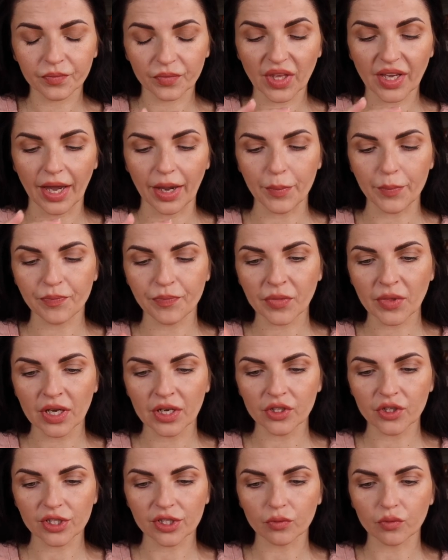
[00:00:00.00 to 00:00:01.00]
yeah,
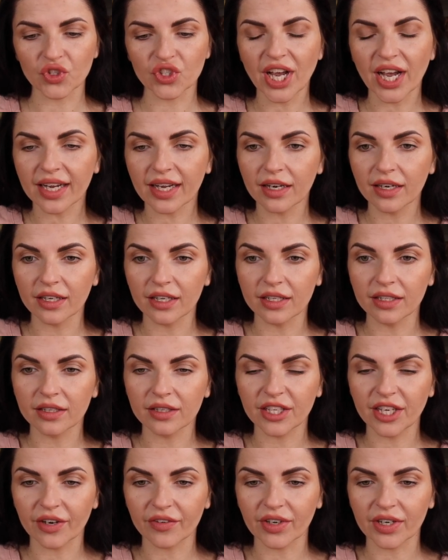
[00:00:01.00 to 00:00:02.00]
so JACLYN
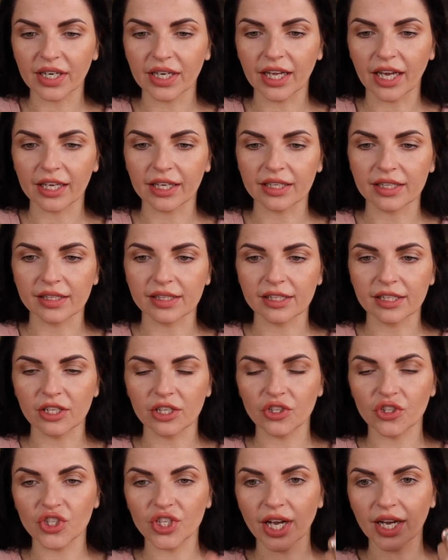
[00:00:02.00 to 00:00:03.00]
directly I can
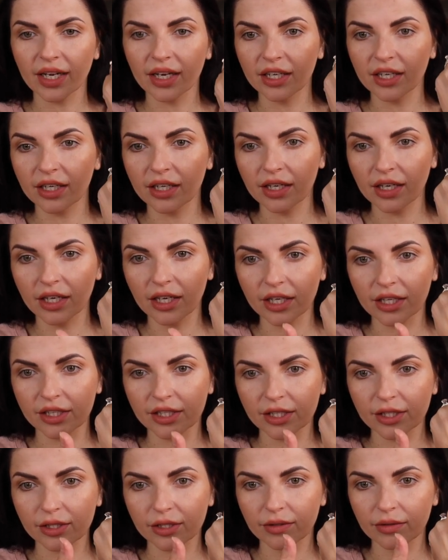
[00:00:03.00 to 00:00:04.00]
see JACLYN,
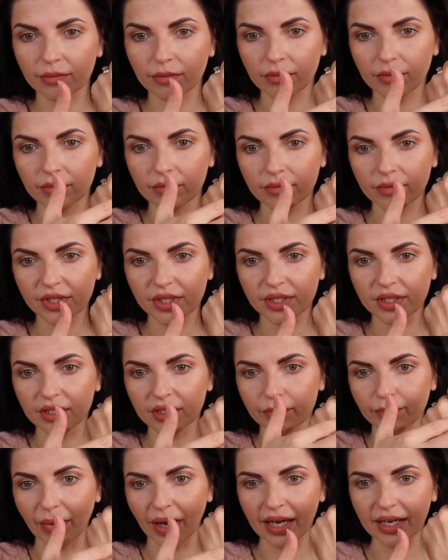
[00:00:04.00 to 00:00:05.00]
it's still
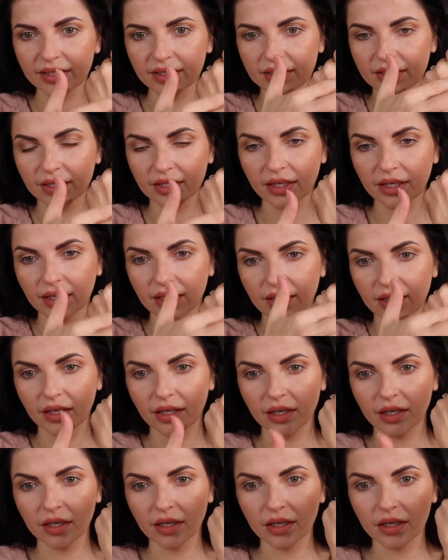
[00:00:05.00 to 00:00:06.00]
matte.
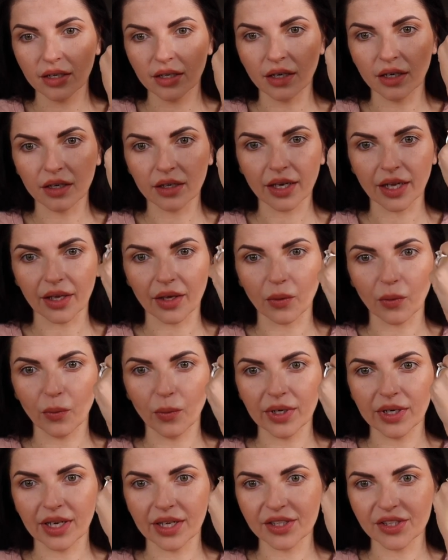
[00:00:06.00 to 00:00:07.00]
Okay,
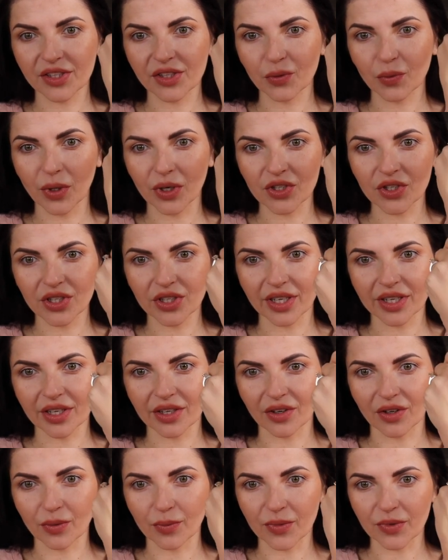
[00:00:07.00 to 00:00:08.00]
when I swatch
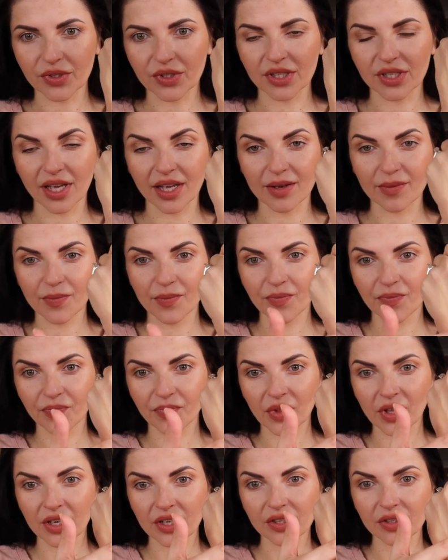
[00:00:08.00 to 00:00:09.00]
they're almost same.
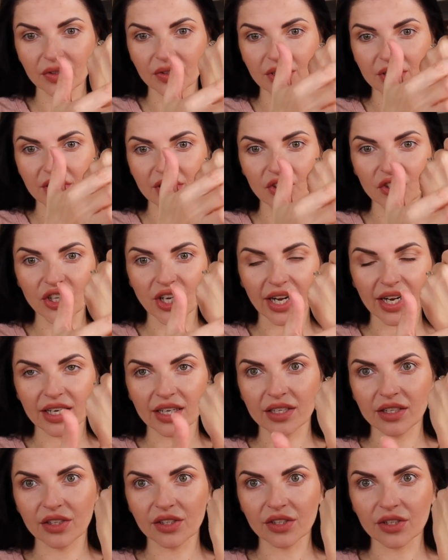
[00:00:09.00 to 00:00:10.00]
So this is
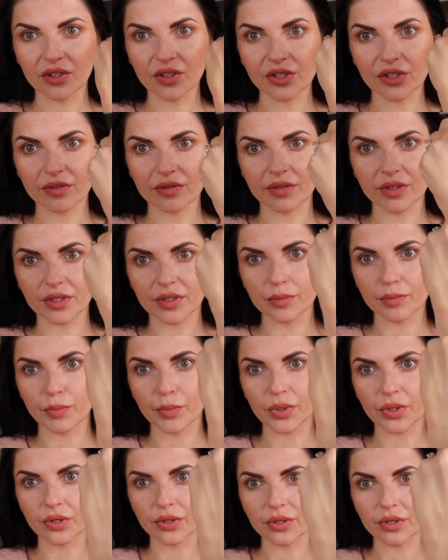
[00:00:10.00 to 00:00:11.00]
JACLYN, it's also very
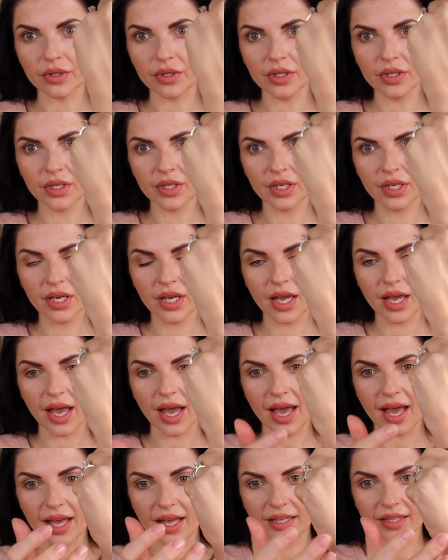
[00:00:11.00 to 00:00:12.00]
pearl,
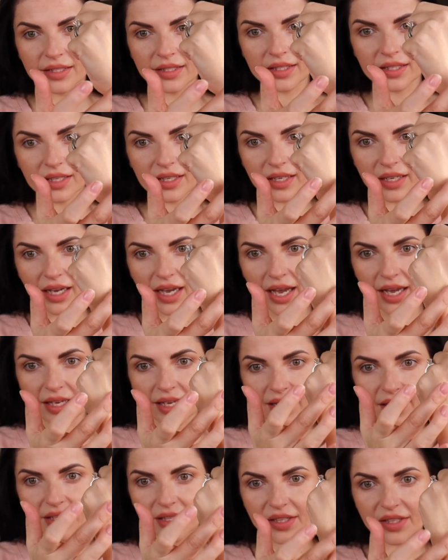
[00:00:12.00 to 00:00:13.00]
and
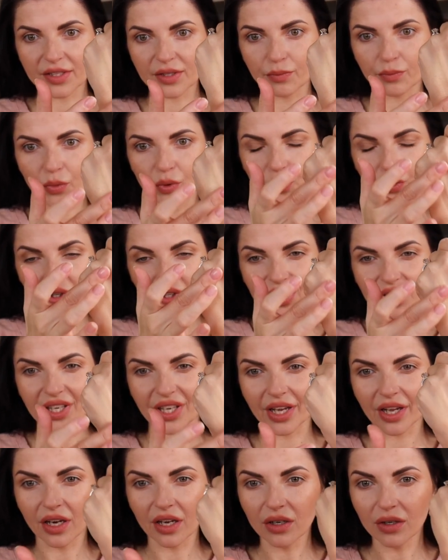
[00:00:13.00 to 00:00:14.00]
Caia, it's more
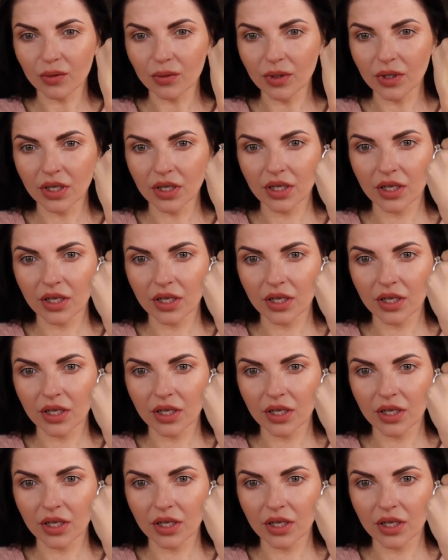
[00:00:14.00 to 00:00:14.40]
yellow